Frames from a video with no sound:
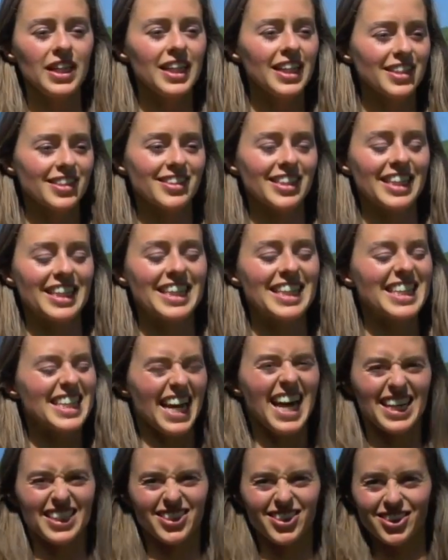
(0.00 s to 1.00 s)
it's like,
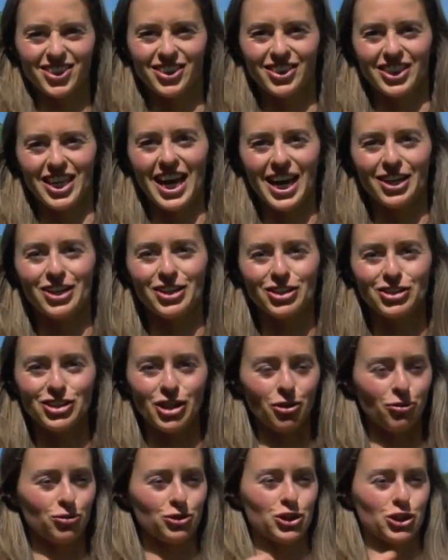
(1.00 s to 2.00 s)
yes, the higher
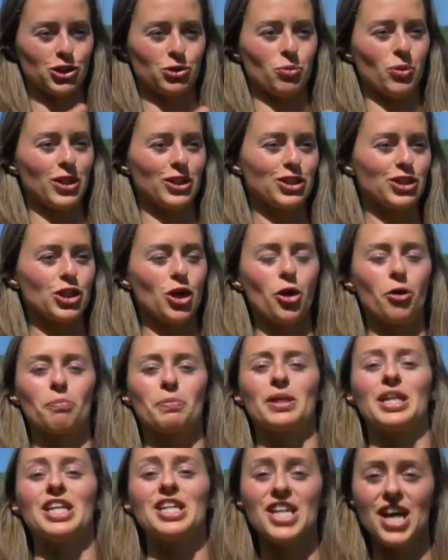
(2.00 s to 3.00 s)
self just wants to
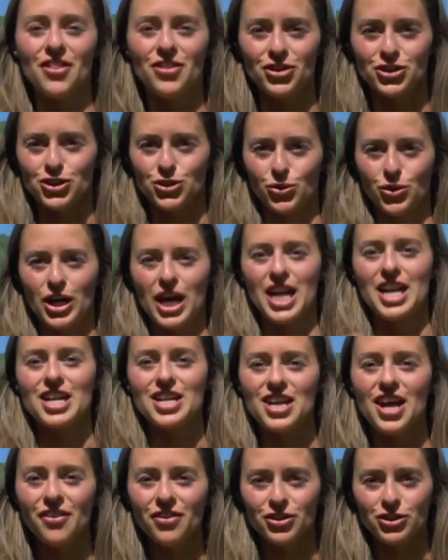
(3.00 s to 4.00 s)
open another door and
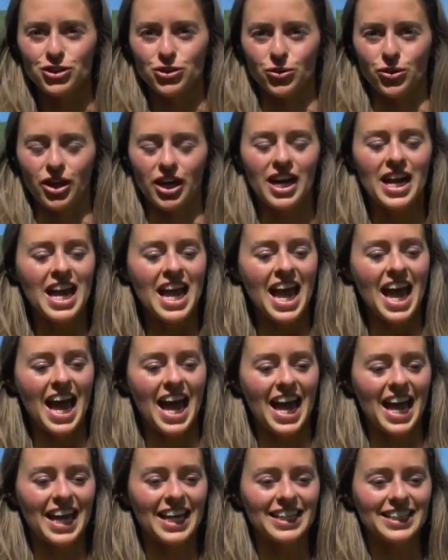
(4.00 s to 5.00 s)
another door.
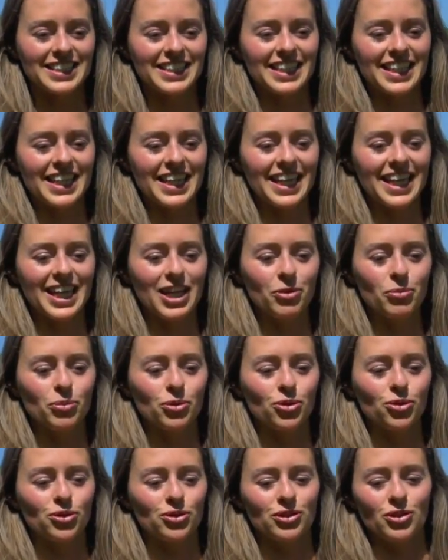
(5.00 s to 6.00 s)
And it
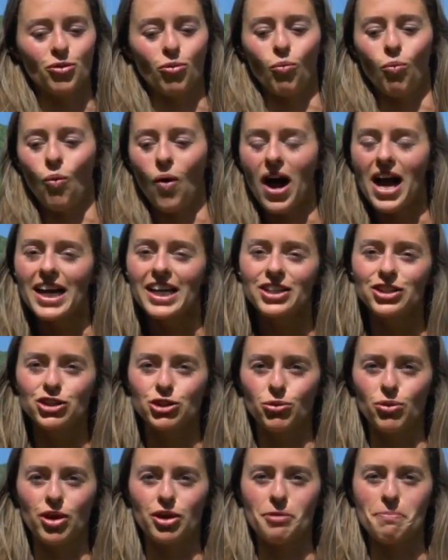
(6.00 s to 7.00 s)
will wind
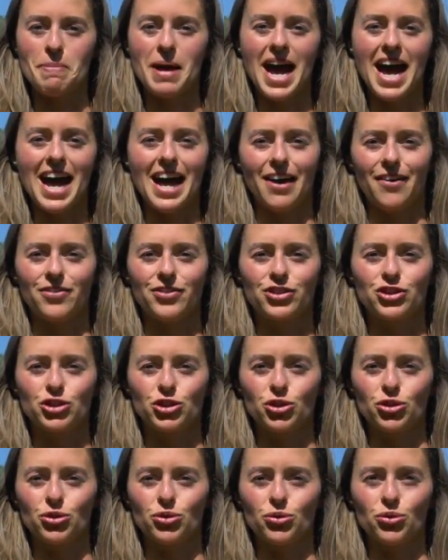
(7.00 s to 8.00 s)
you on a path
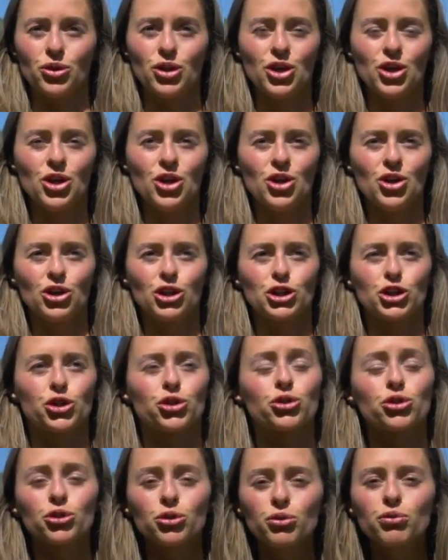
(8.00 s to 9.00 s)
to
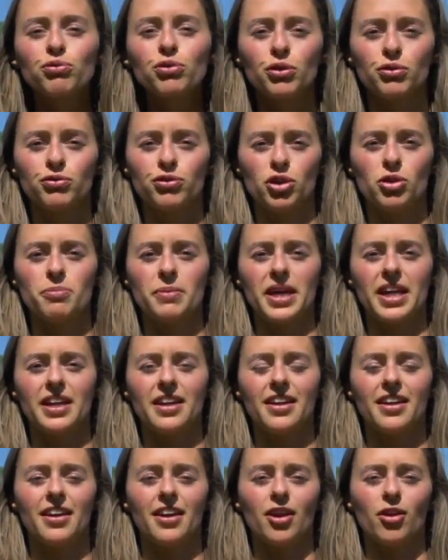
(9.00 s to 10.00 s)
true fulfillment
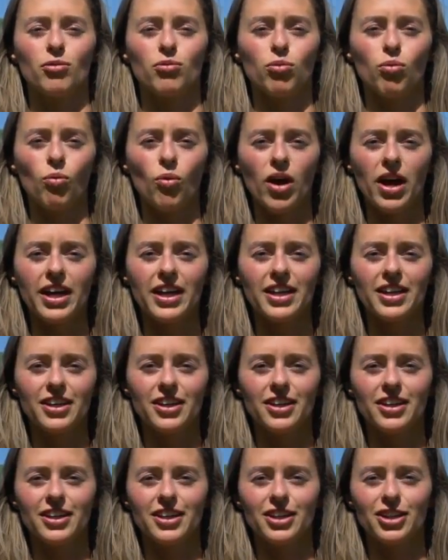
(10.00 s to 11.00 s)
of what
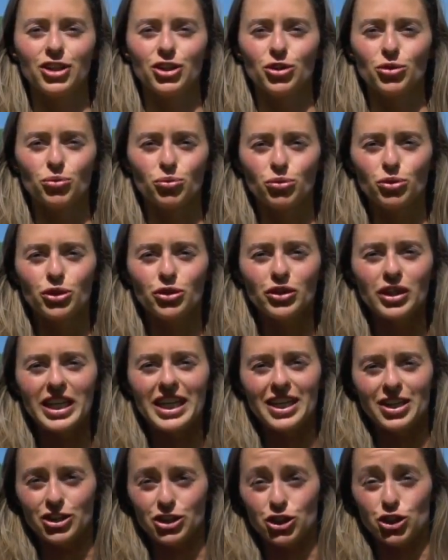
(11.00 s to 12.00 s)
you
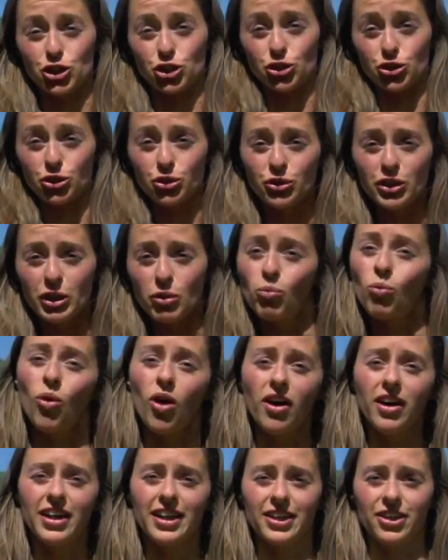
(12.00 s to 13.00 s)
really, truly
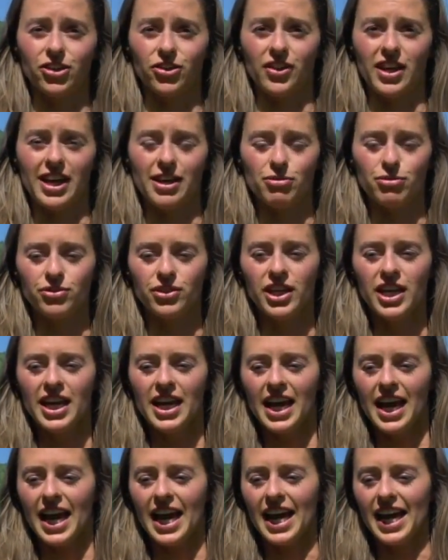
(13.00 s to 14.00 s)
want in your life.
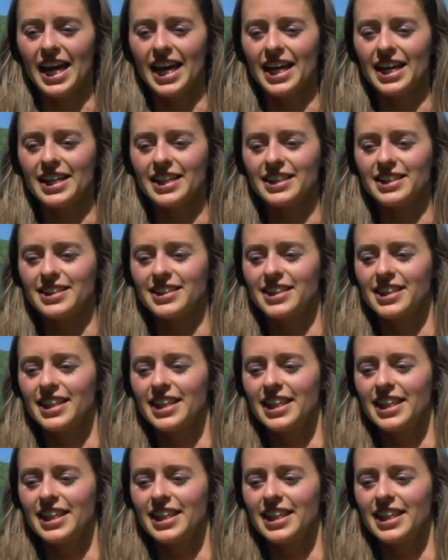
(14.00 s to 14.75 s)
And